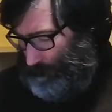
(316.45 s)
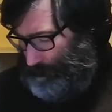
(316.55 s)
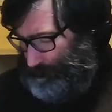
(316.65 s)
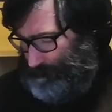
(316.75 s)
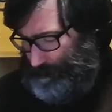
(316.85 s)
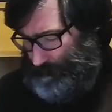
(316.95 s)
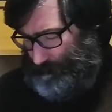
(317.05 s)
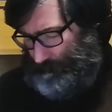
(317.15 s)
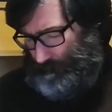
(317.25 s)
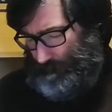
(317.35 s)
This
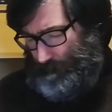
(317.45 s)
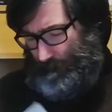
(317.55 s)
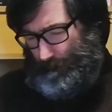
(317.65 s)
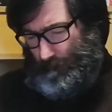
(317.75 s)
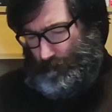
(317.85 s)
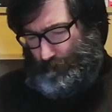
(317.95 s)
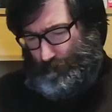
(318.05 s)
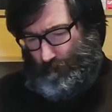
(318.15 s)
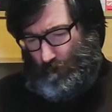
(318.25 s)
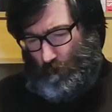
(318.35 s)
is the
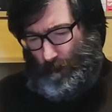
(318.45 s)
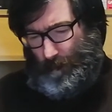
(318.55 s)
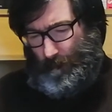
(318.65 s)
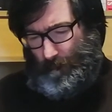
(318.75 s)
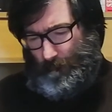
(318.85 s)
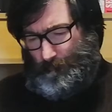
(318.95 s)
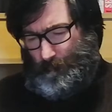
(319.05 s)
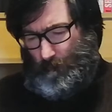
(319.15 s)
first one.